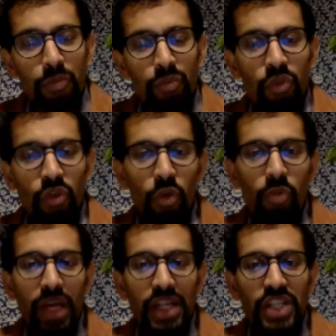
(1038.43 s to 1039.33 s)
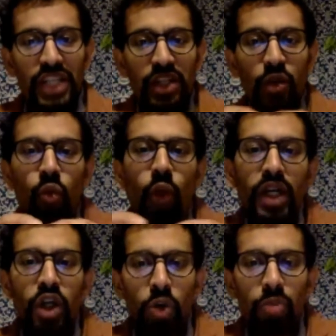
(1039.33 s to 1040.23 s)
So by injecting
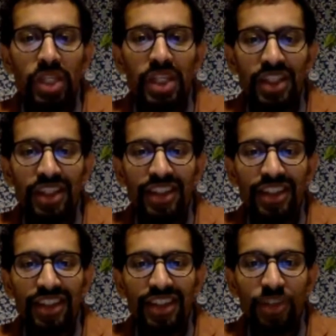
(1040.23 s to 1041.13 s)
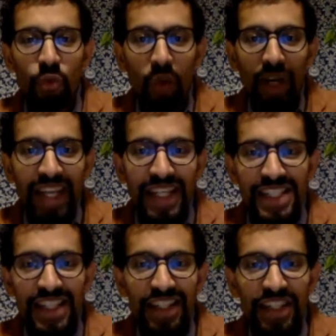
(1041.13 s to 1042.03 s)
one copy, one
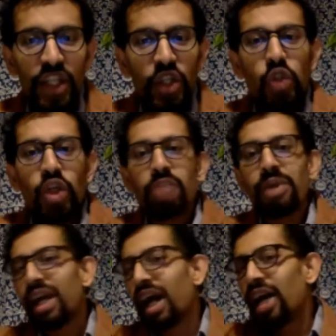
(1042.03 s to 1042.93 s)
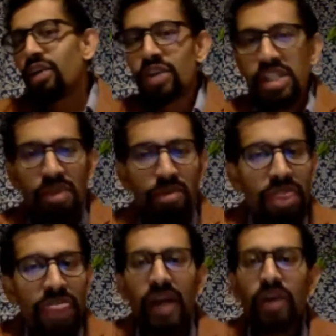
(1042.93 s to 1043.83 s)
letter, you can make hundreds, maybe
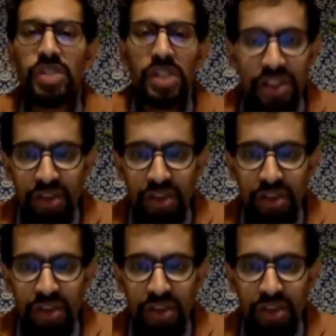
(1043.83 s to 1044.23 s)
thousands